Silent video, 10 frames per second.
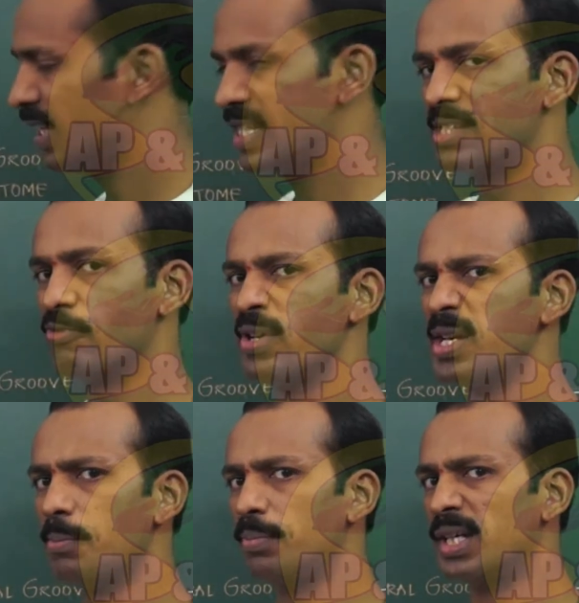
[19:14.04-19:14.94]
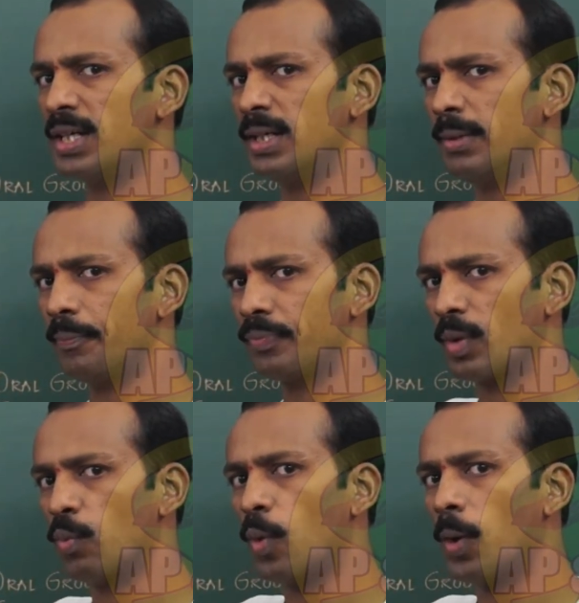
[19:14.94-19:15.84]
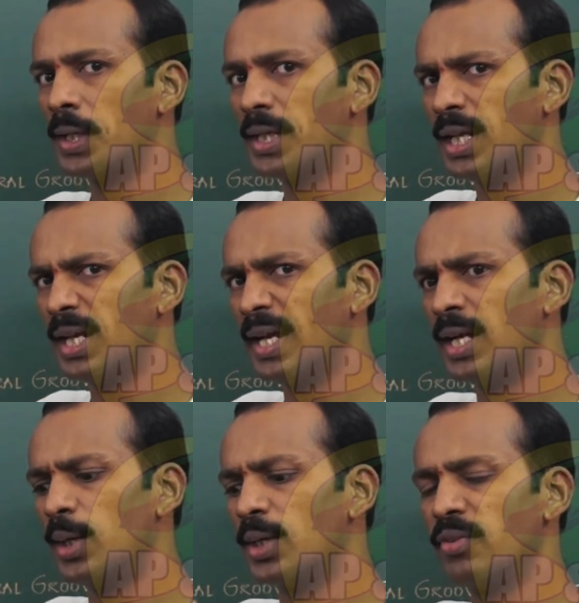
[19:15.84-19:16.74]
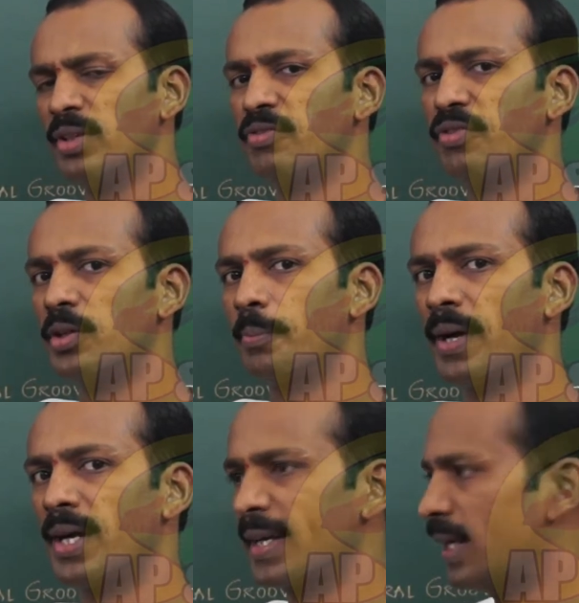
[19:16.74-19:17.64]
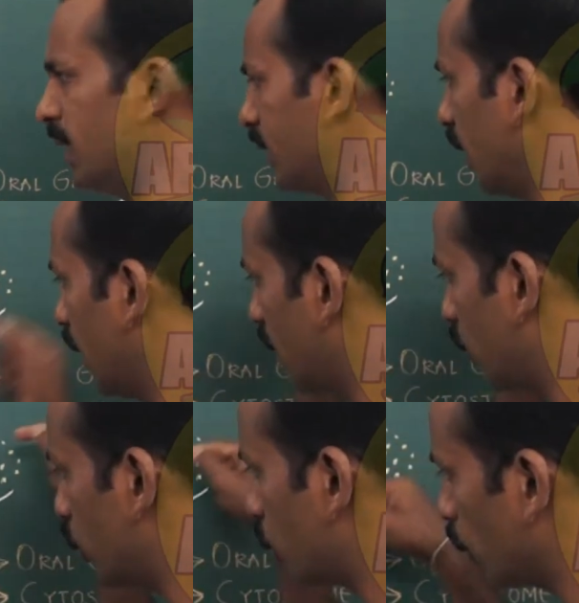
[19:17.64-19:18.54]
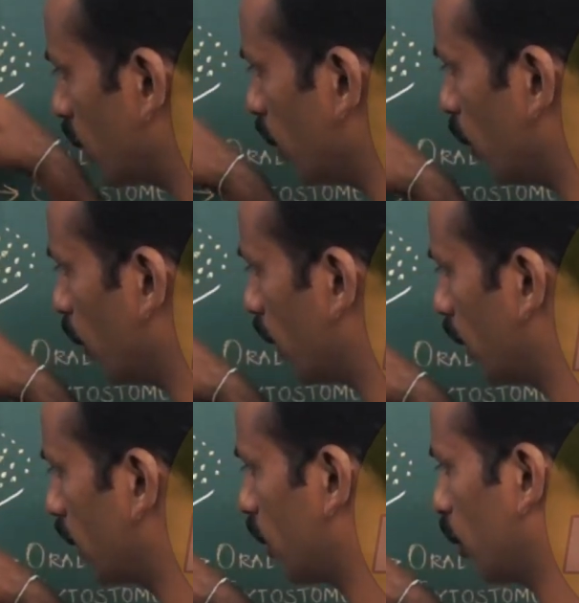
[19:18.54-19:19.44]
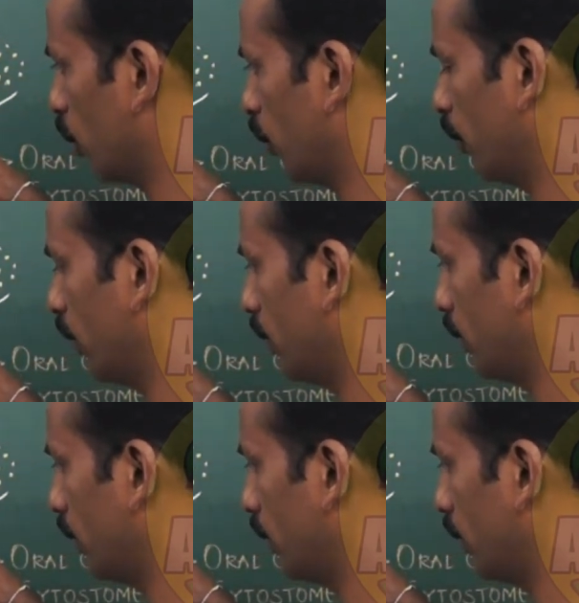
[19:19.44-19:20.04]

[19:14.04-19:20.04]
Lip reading: sweep the water along with food particles into the oral groove.